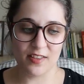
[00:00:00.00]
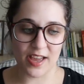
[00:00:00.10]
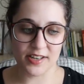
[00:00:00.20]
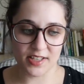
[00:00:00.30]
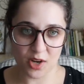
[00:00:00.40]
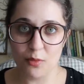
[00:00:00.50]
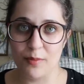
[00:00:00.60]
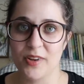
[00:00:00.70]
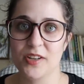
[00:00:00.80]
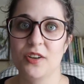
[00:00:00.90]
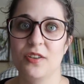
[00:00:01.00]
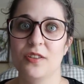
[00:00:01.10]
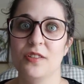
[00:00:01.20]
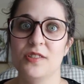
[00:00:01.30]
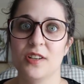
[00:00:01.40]
that young women
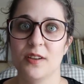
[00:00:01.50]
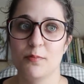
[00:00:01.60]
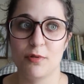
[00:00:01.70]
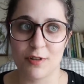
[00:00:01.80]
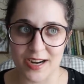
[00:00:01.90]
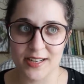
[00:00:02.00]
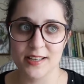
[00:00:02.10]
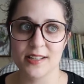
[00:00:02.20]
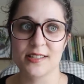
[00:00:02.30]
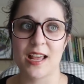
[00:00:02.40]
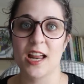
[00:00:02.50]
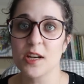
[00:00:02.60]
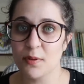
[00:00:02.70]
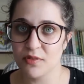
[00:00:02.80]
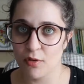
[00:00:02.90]
could practice
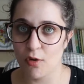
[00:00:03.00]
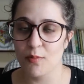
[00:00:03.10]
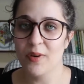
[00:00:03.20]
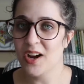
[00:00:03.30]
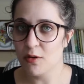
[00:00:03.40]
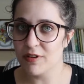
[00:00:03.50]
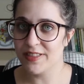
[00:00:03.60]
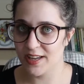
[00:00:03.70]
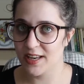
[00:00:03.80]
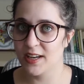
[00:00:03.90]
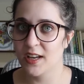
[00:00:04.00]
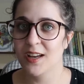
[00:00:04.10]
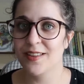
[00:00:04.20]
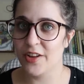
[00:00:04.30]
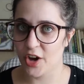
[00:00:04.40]
and perform within
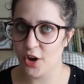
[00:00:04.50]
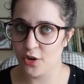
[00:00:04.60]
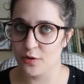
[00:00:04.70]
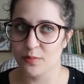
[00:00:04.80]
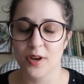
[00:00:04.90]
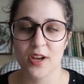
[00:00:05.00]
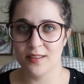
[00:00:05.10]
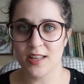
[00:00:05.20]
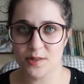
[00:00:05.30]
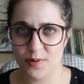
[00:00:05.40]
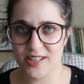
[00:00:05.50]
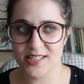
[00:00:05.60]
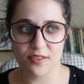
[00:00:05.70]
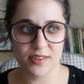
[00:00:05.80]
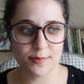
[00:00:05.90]
the home. That's pretty
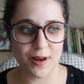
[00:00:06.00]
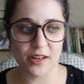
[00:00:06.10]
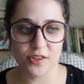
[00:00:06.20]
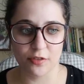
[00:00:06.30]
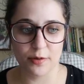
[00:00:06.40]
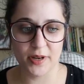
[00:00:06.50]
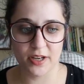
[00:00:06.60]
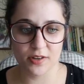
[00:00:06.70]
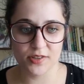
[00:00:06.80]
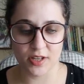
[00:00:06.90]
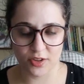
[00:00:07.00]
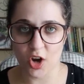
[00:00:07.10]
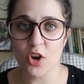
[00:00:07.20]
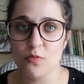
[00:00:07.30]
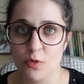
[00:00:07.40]
self-explanatory because the
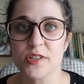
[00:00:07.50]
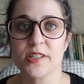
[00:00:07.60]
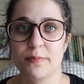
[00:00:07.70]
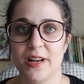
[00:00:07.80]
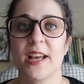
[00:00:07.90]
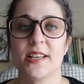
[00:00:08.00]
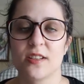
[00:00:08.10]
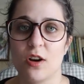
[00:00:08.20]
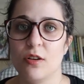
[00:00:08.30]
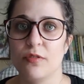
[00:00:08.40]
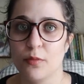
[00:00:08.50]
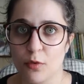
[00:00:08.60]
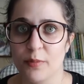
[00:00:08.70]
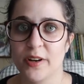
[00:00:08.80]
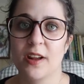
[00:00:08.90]
home was the place of the
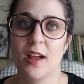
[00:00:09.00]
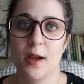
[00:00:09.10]
woman